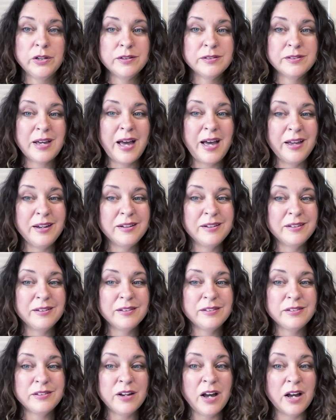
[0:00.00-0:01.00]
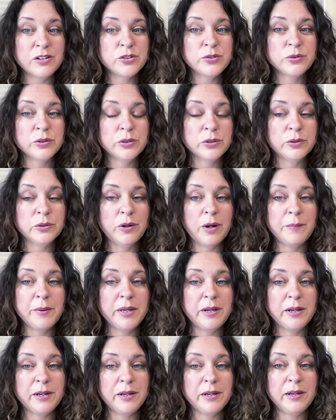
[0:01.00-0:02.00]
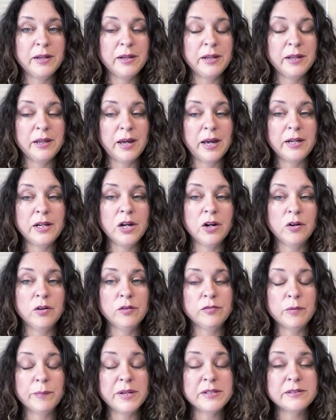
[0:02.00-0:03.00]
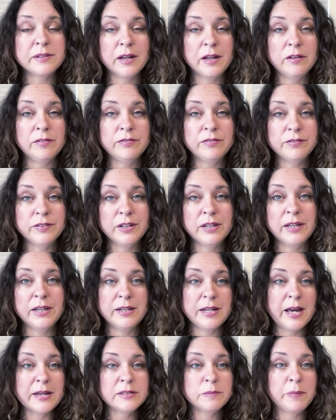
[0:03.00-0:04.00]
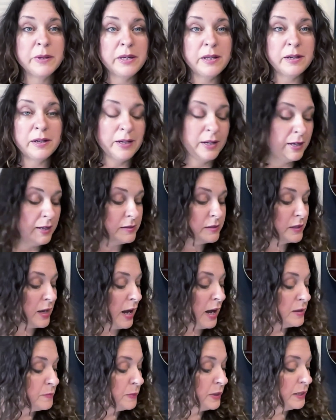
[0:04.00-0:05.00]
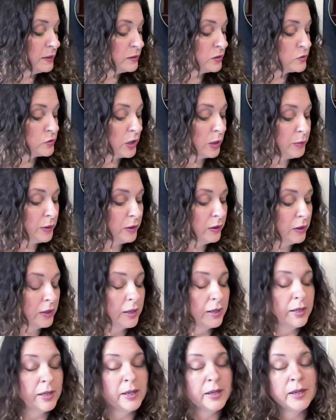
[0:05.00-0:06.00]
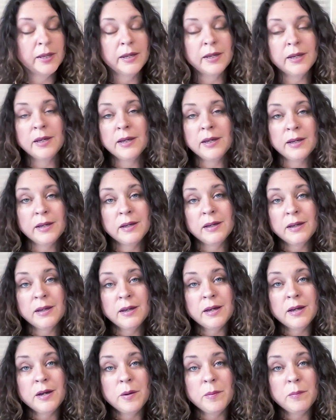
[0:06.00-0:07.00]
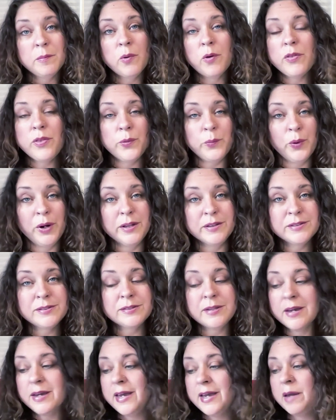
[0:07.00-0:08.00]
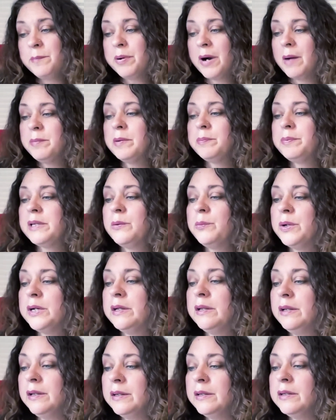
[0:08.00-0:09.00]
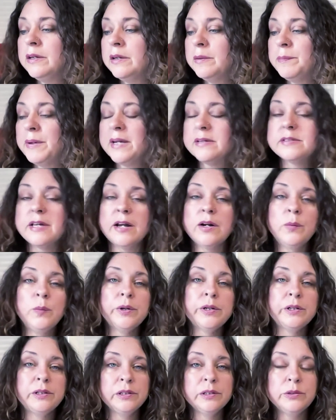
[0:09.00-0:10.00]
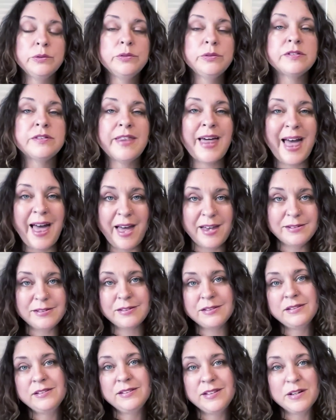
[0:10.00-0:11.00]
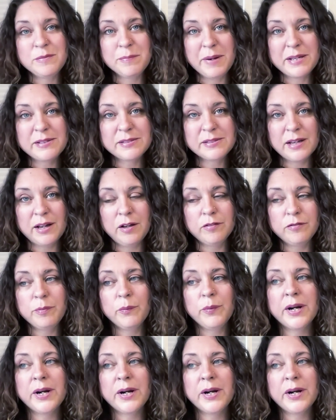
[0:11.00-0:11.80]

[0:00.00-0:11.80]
Is that not true? I mean, I know for myself, it has been, and it's gotten me into trouble. more than once, and probably will, because I don't want to lose that in myself.